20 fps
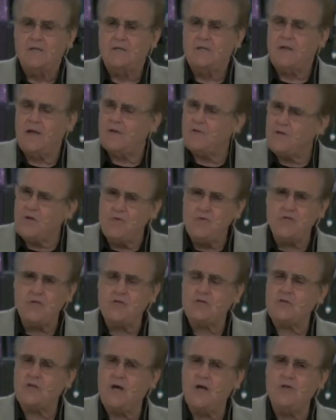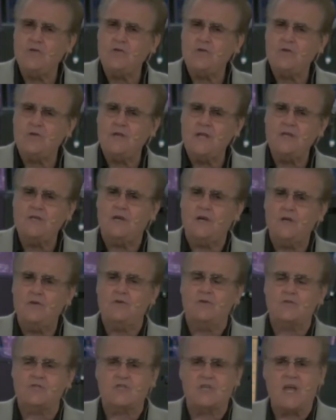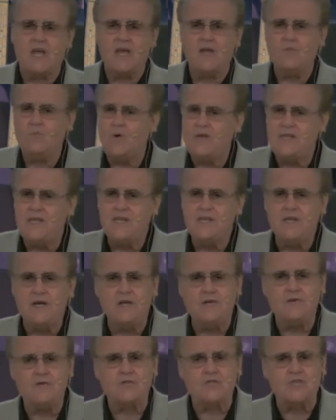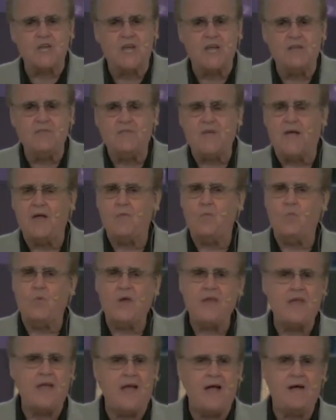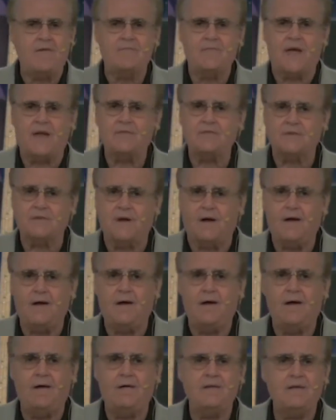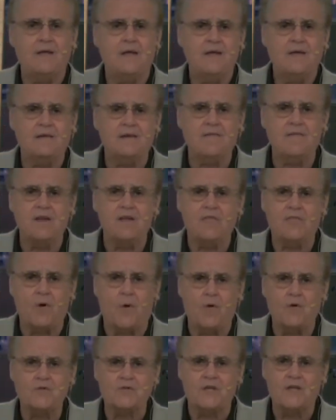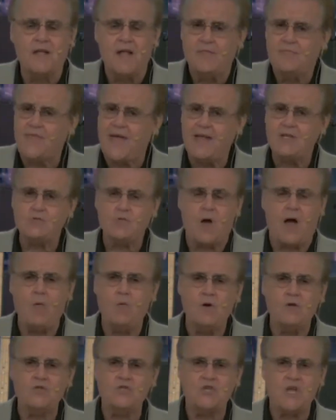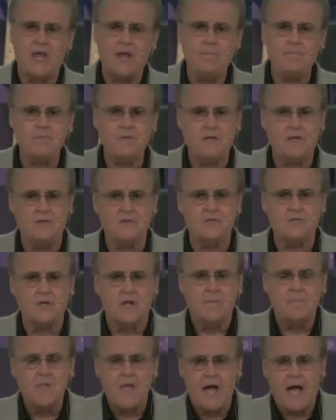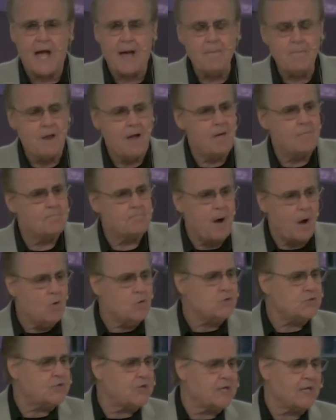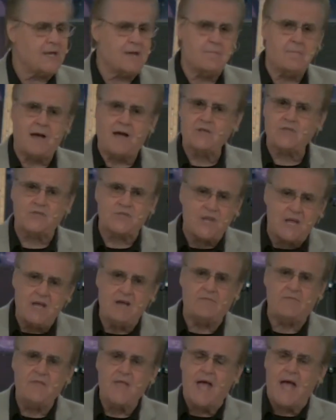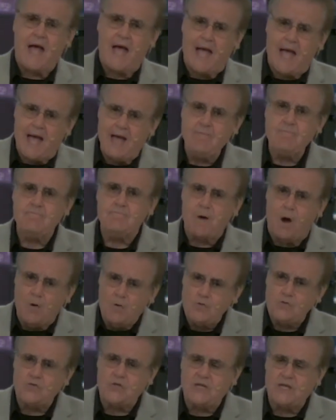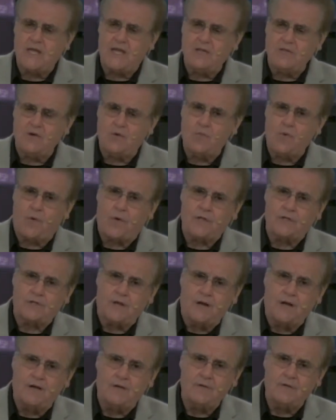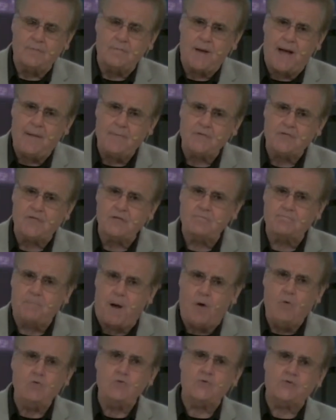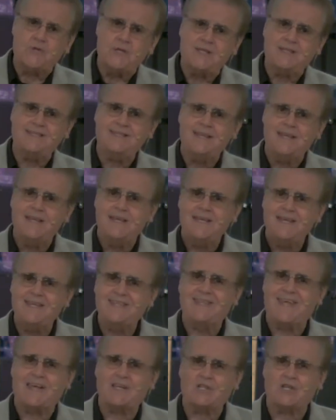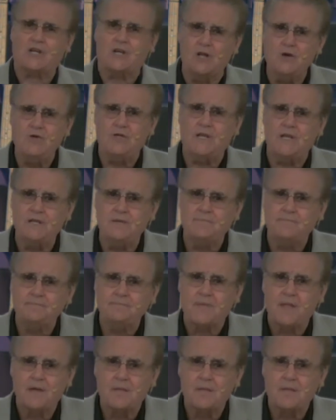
You just under, need to understand, we need to understand that we have that God given authority. That's why we're champions. I'm not boasting in myself, I'm boasting in the Word of God. The Bible says boasting is excluded